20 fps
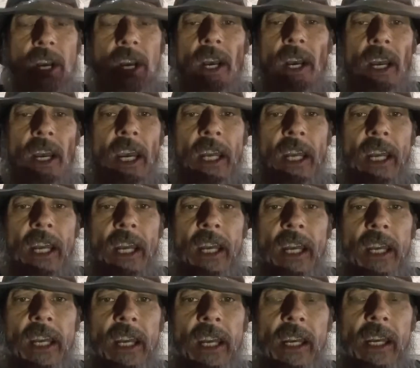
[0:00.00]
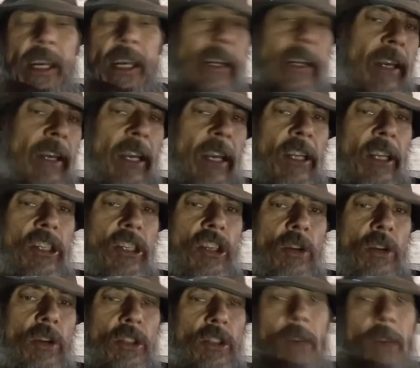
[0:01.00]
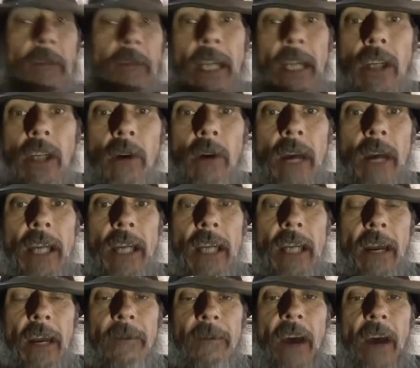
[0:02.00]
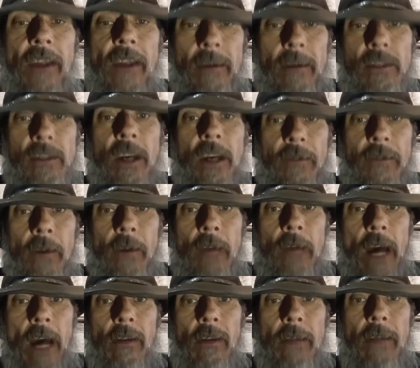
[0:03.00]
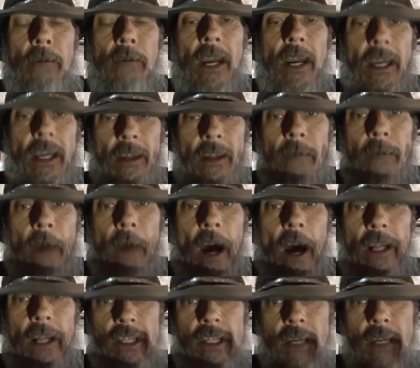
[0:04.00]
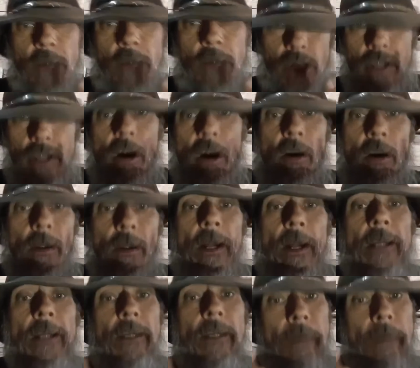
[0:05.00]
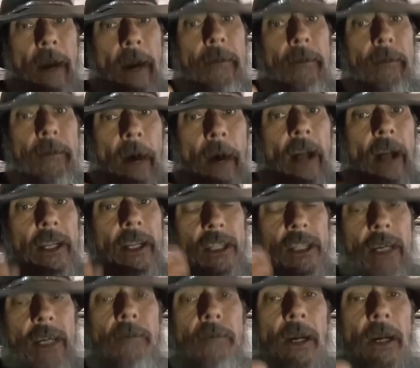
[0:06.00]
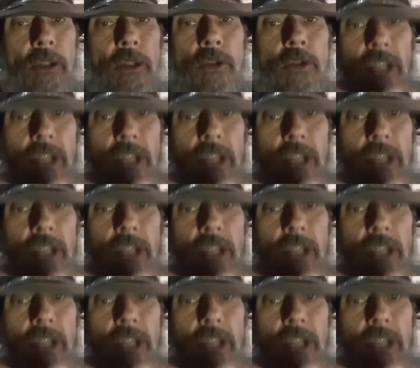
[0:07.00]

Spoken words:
and a suit. So if they don't identify themselves, they're not only breaking their policy, which is all department policy, but you see